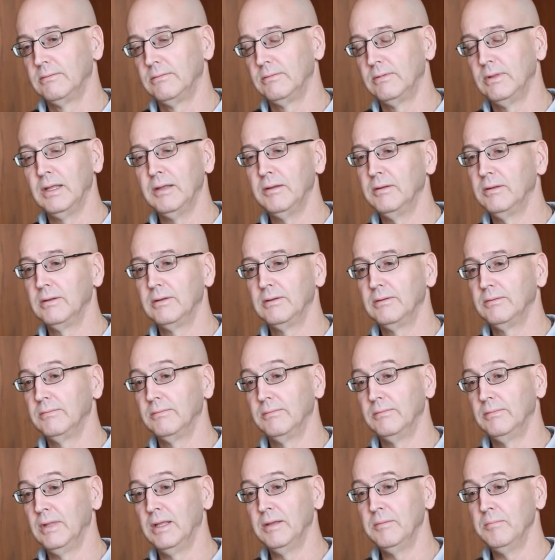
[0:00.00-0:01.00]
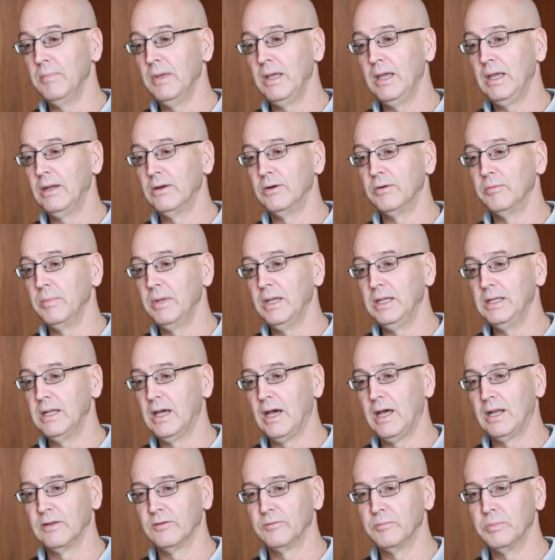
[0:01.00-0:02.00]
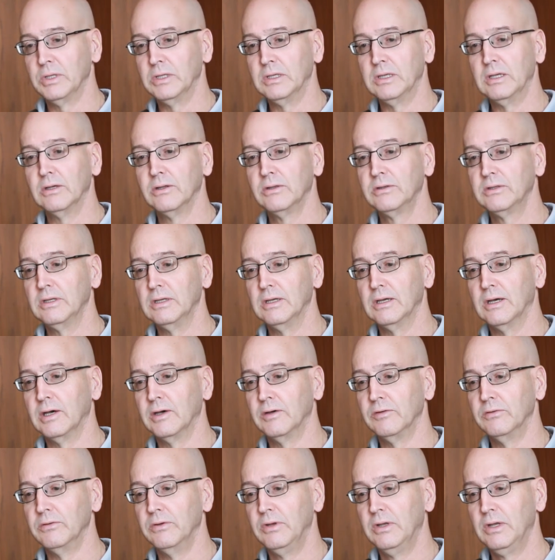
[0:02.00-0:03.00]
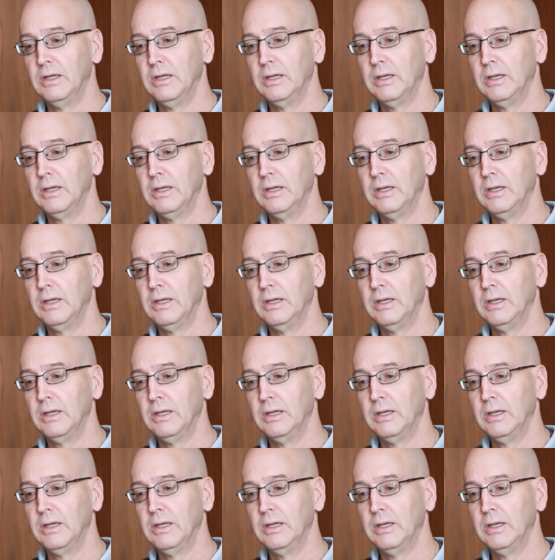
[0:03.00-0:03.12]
they may or may not have been guilty of,